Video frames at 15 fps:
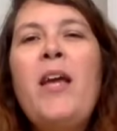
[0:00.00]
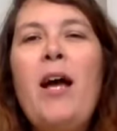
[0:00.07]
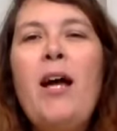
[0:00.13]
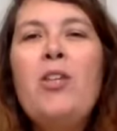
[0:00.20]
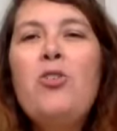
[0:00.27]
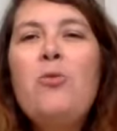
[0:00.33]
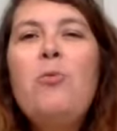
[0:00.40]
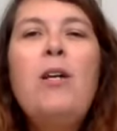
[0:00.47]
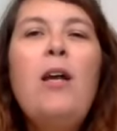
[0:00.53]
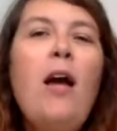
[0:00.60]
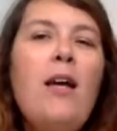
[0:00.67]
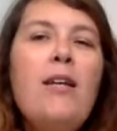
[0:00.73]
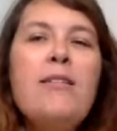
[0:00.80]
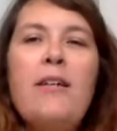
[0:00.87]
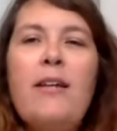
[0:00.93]
And you will
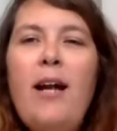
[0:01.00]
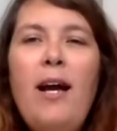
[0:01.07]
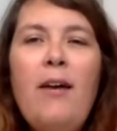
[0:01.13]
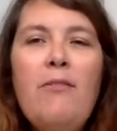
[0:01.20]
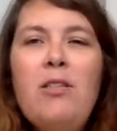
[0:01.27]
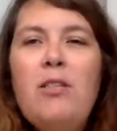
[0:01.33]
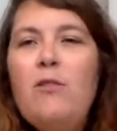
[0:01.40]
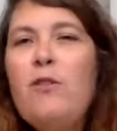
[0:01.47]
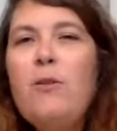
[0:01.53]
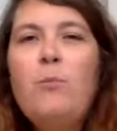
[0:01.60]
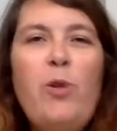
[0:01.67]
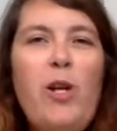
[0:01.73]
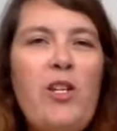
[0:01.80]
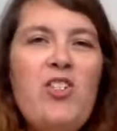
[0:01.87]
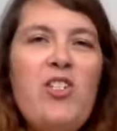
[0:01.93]
start having different
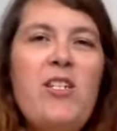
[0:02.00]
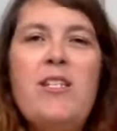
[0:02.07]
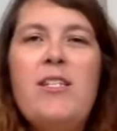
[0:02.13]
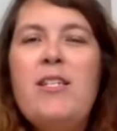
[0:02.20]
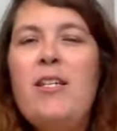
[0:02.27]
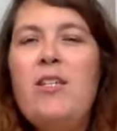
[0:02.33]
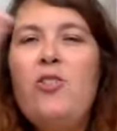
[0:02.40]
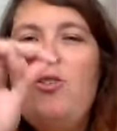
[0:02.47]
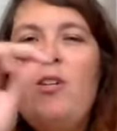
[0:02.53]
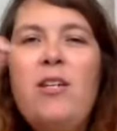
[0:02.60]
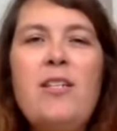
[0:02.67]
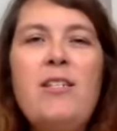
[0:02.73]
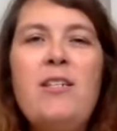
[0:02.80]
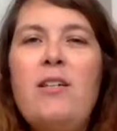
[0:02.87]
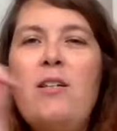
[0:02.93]
branches and you
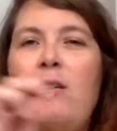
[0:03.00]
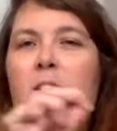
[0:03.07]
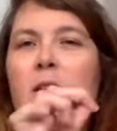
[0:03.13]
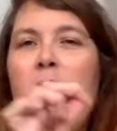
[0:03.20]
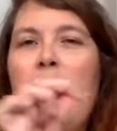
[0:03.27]
can start